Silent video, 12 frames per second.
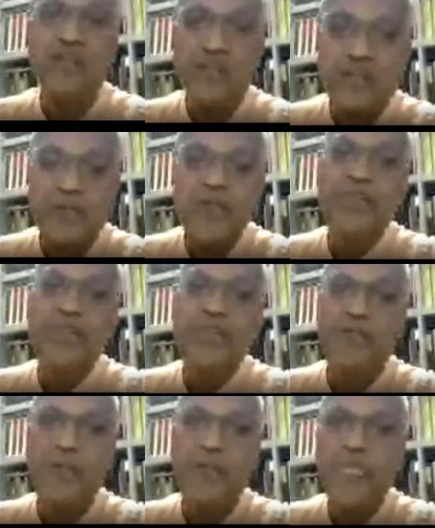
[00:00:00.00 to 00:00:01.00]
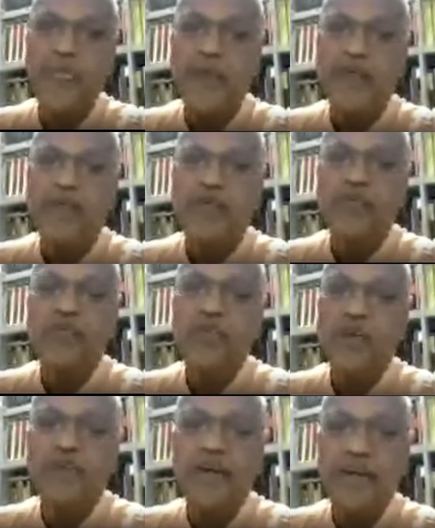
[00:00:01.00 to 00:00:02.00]
contribution to
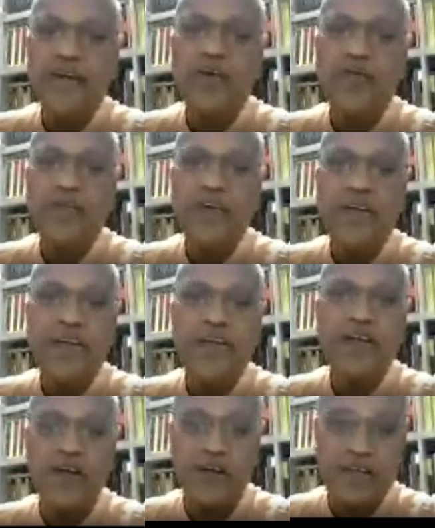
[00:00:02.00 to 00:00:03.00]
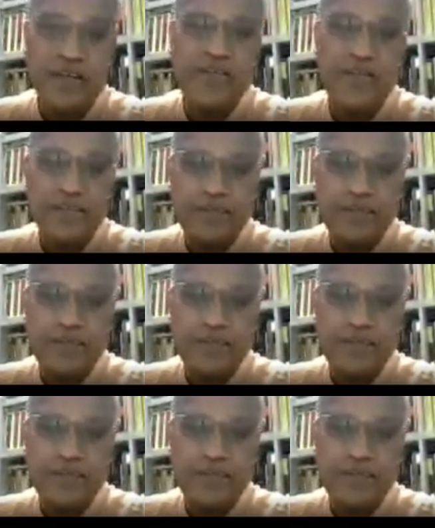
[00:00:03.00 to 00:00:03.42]
the world of Indic knowledge.